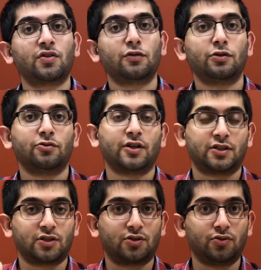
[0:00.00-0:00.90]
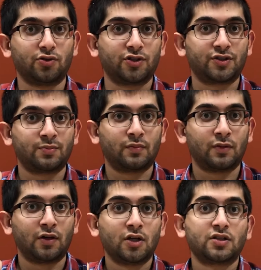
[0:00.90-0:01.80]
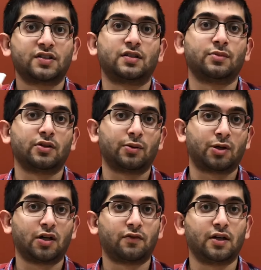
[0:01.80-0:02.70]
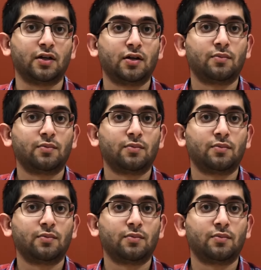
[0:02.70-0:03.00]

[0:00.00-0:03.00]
thermoelectric coolers to stimulate recovery,